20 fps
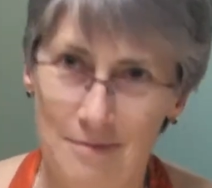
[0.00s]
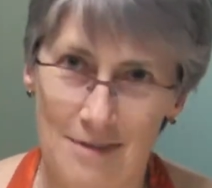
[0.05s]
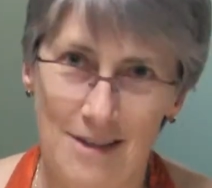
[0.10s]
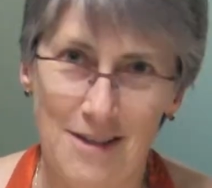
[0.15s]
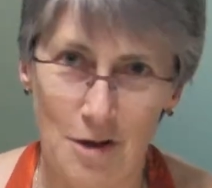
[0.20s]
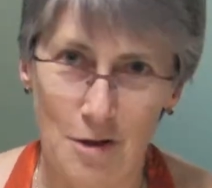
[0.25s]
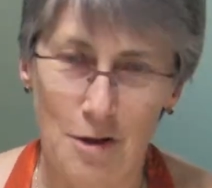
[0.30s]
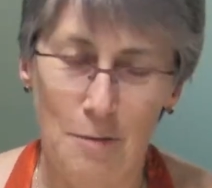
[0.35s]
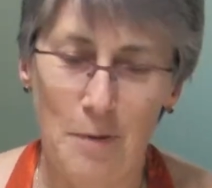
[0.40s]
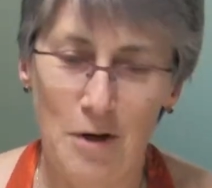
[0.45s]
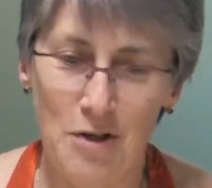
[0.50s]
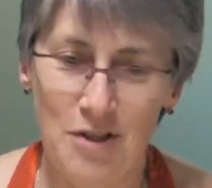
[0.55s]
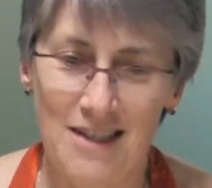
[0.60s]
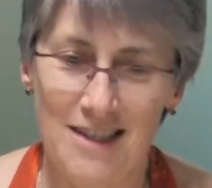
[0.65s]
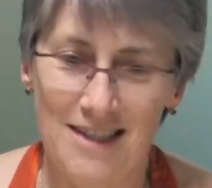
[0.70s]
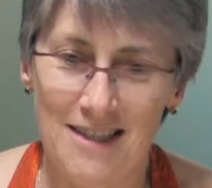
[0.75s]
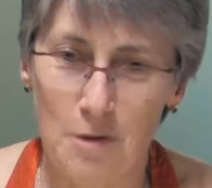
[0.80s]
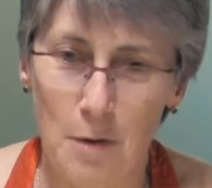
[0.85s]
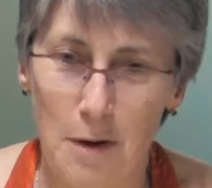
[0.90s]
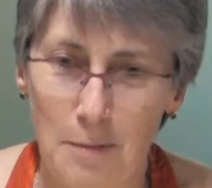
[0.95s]
So the
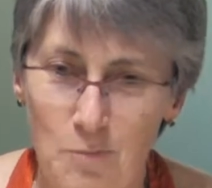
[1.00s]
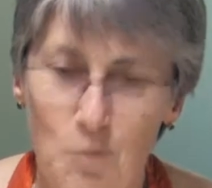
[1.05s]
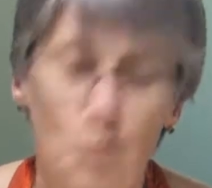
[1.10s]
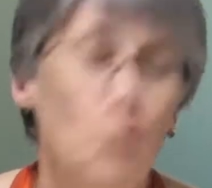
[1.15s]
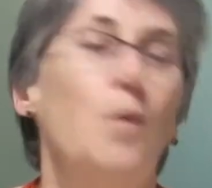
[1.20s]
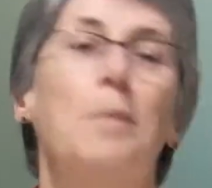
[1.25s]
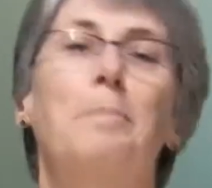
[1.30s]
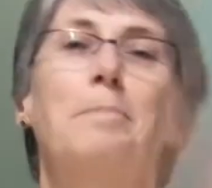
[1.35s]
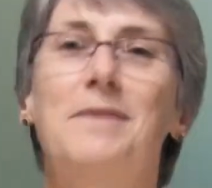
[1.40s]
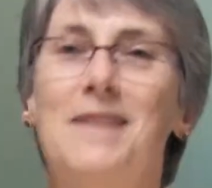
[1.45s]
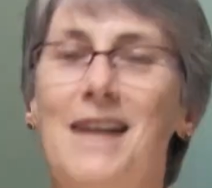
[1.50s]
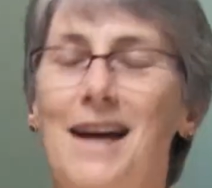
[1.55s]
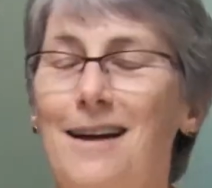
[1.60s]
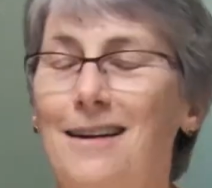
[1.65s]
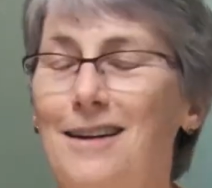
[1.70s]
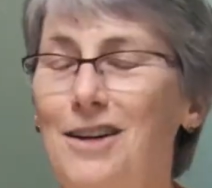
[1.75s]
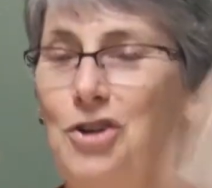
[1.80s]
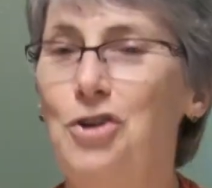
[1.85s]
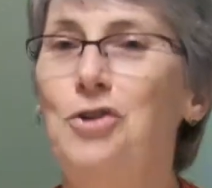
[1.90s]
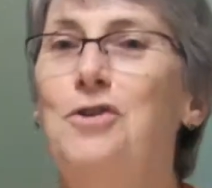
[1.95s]
posters get whipped
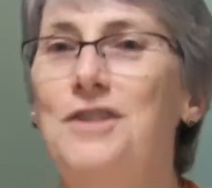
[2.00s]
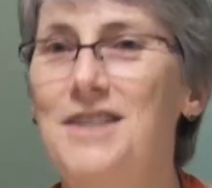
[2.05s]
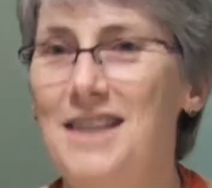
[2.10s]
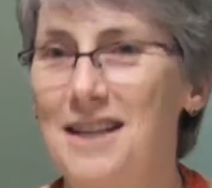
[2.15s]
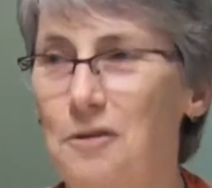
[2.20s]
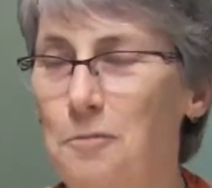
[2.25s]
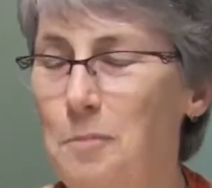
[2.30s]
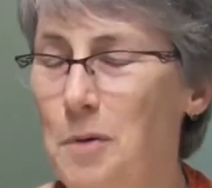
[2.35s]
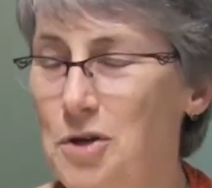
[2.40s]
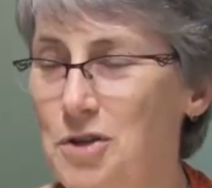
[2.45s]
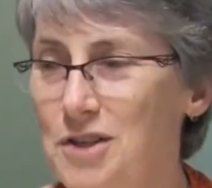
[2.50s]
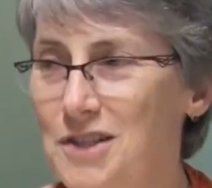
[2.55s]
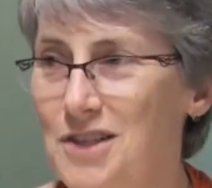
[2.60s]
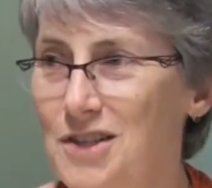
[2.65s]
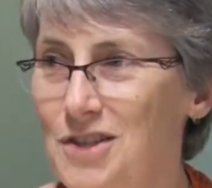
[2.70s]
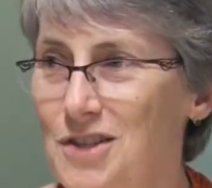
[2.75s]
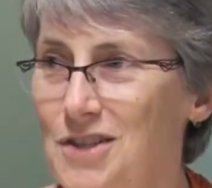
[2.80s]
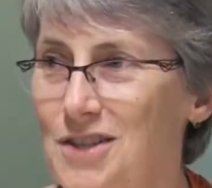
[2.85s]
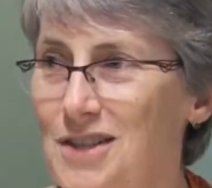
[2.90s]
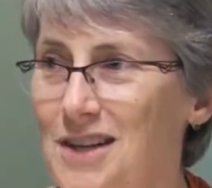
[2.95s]
down, a new set of
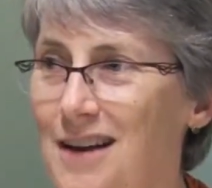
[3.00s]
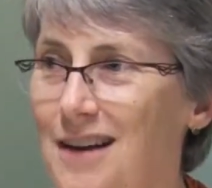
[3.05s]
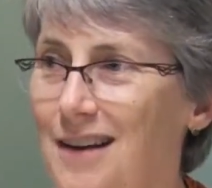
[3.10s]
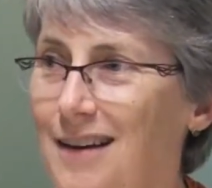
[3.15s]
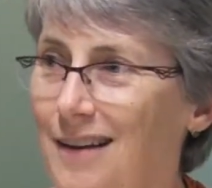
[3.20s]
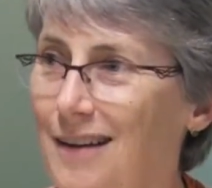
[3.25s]
posters